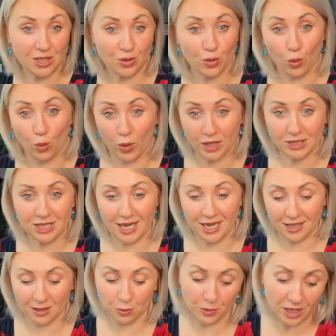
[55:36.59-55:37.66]
you or were
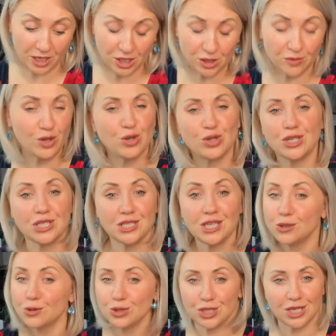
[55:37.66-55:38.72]
taking advantage of you, you just
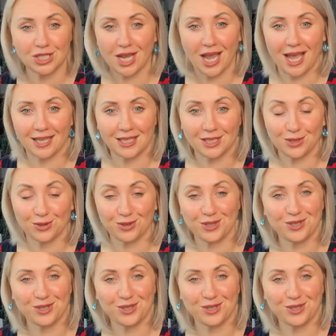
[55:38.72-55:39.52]
need to change attitude.